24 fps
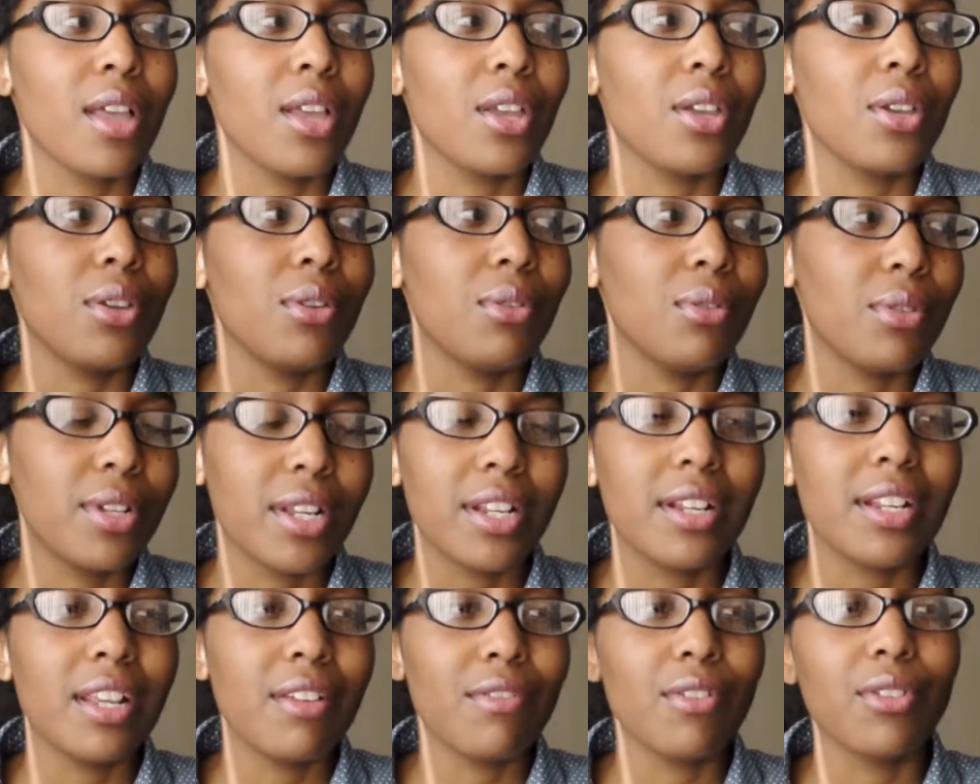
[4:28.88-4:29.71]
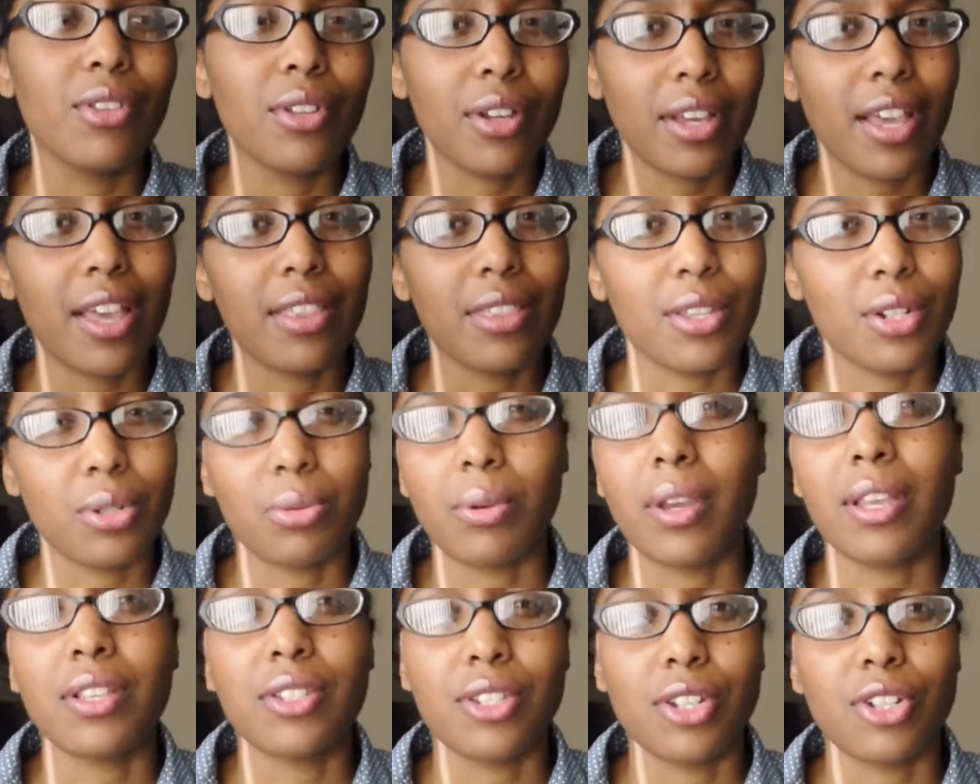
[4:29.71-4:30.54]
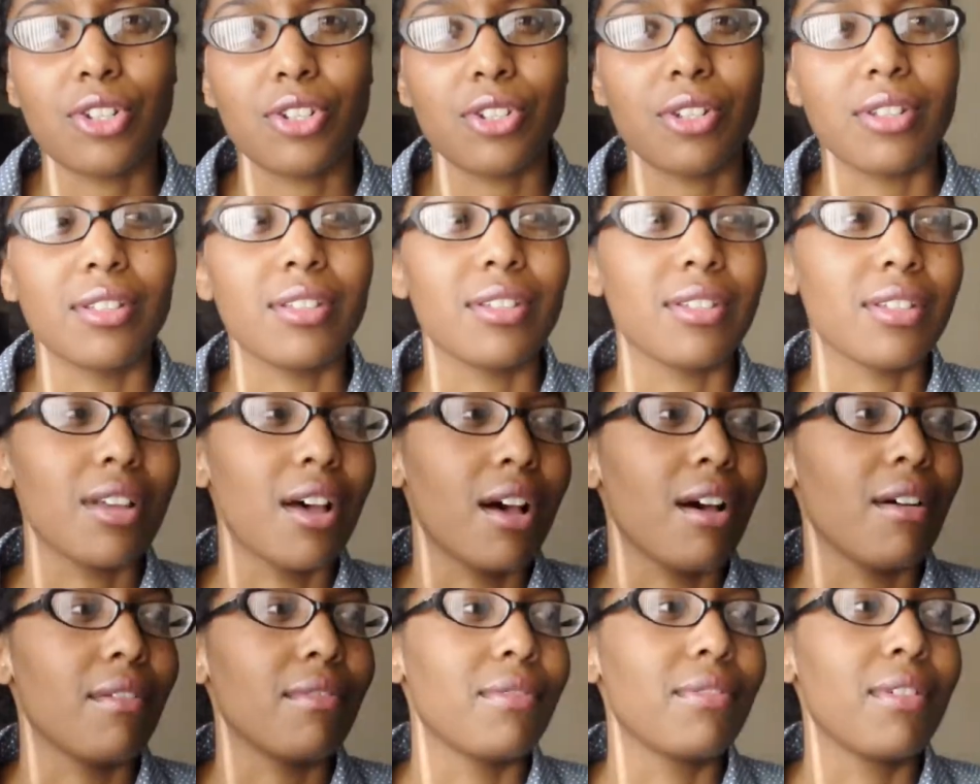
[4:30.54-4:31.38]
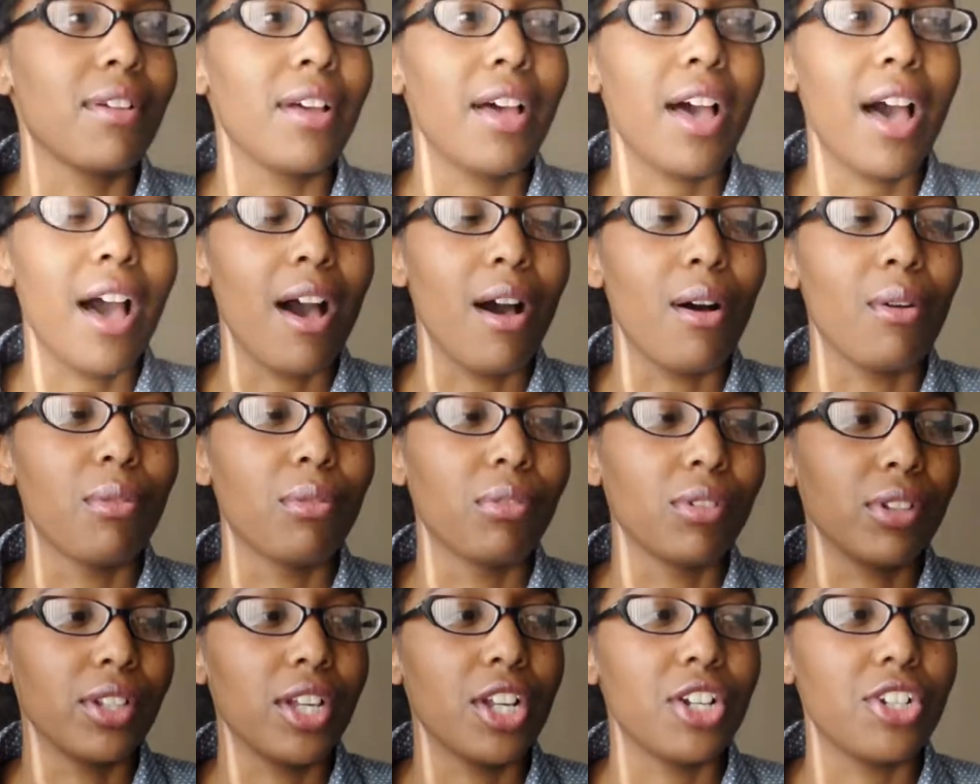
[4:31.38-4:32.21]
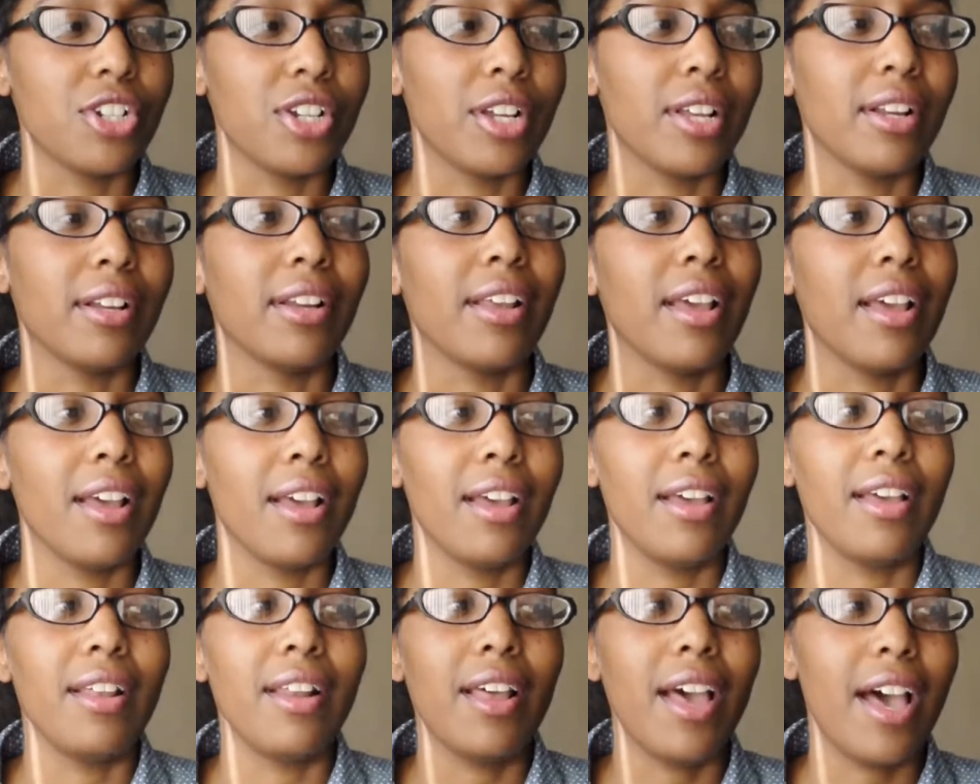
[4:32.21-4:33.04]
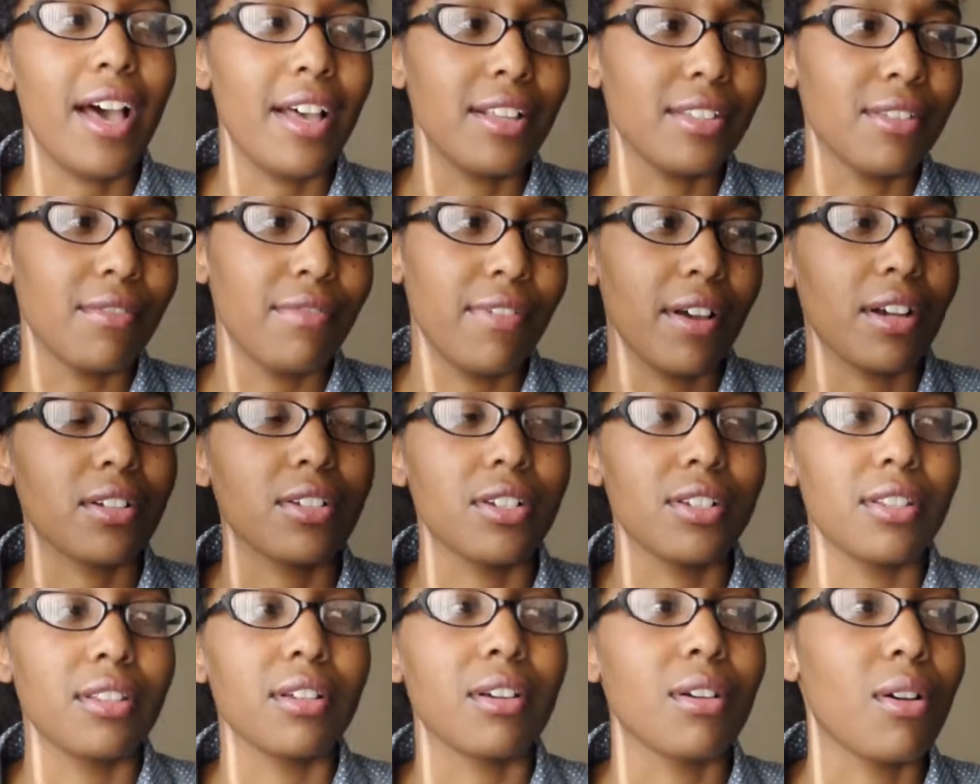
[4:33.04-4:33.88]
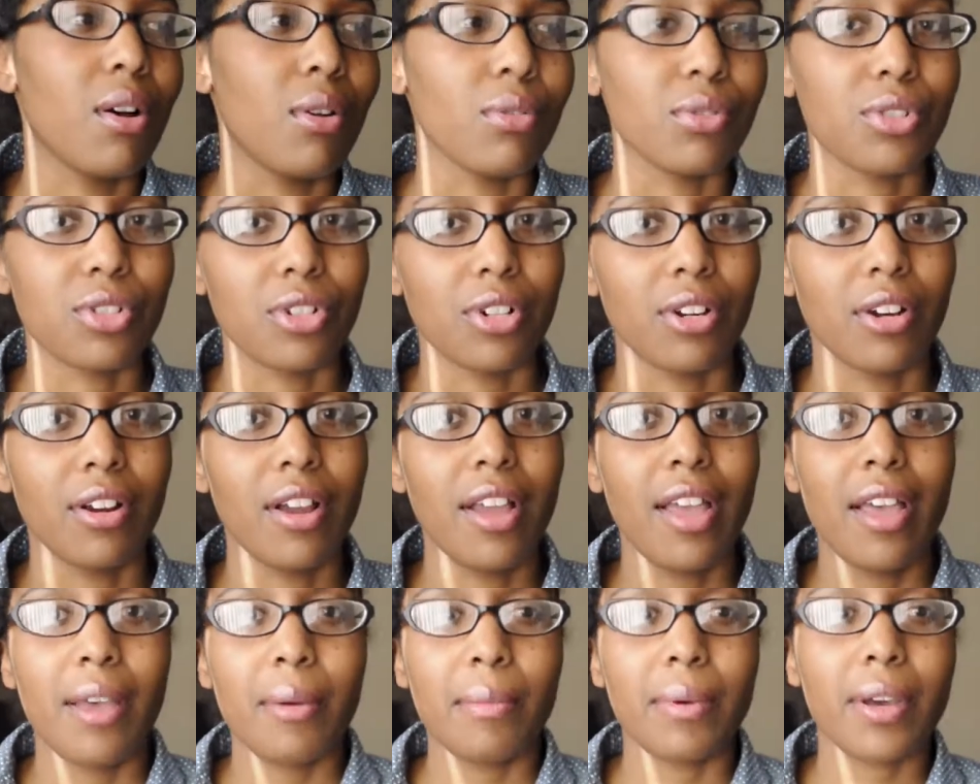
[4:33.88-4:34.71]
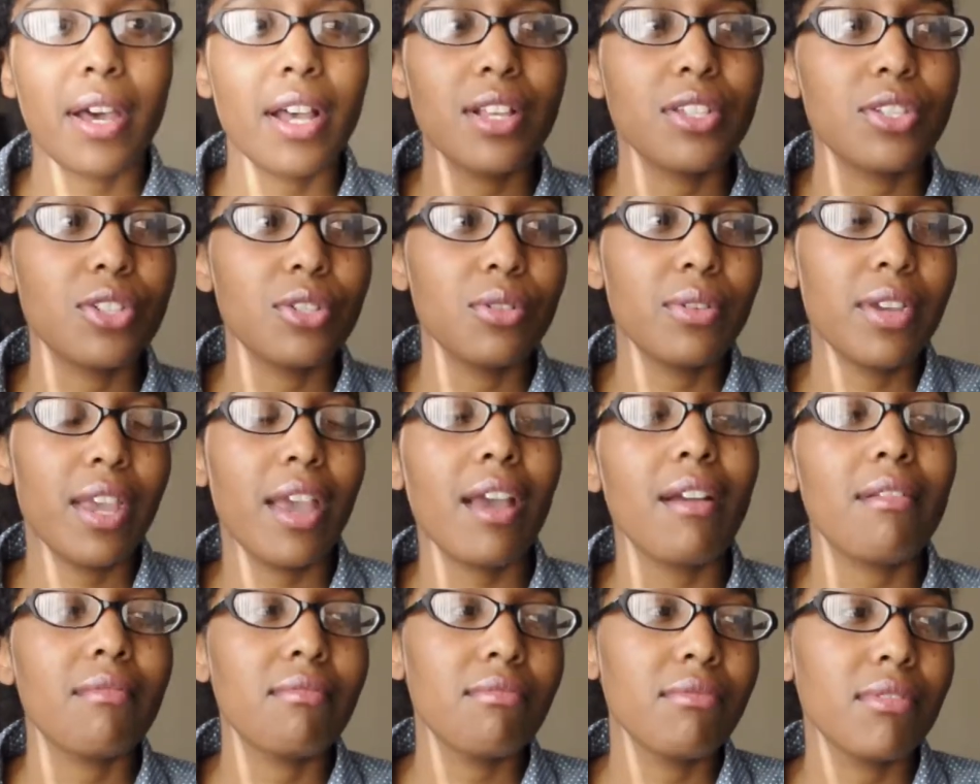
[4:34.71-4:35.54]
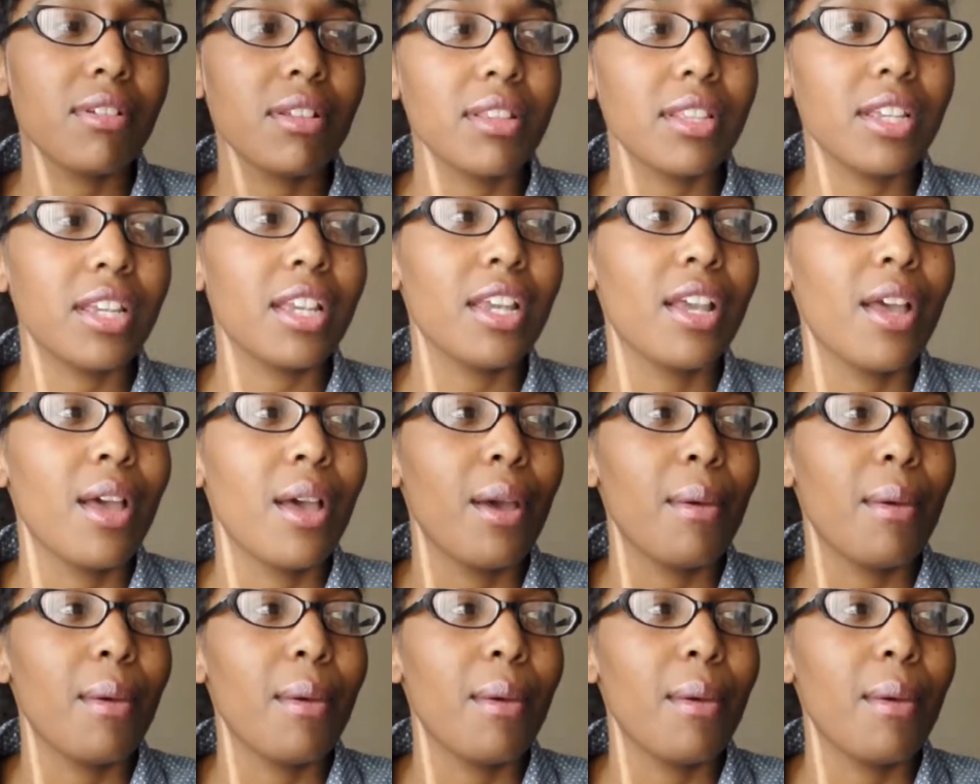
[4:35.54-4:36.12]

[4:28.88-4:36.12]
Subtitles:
you didn't even look at the transitions of how religion has affected the culture, because you can't really